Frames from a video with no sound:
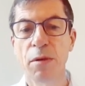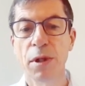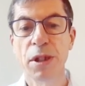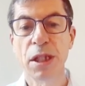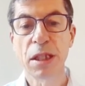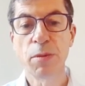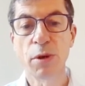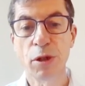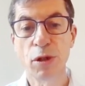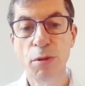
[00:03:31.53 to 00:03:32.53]
were
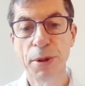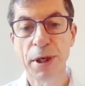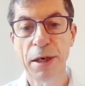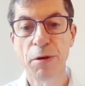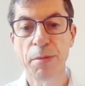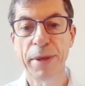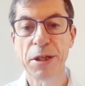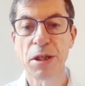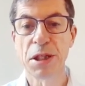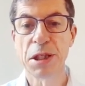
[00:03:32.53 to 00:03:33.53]
6.2 per 100
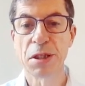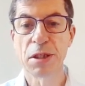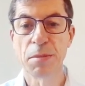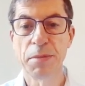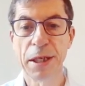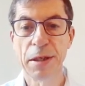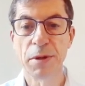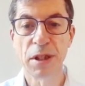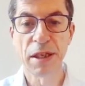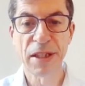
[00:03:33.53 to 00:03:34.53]
patient years compared
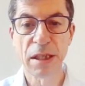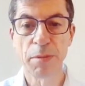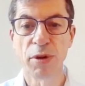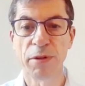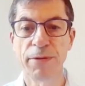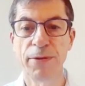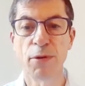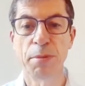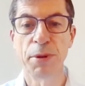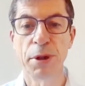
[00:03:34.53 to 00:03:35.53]
with 70.4
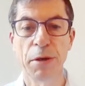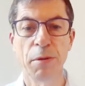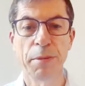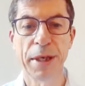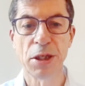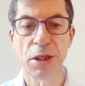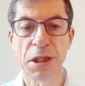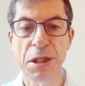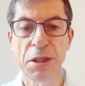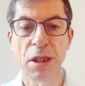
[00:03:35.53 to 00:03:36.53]
per 100
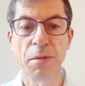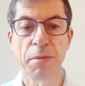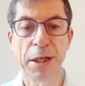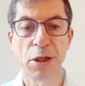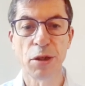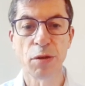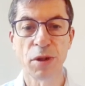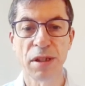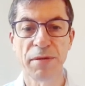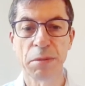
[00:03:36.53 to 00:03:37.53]
patient years in patients
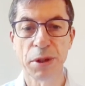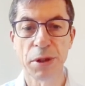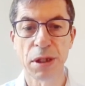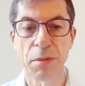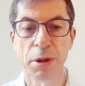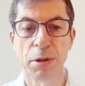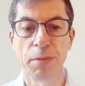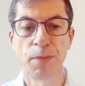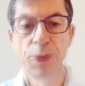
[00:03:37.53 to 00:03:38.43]
receiving placebo.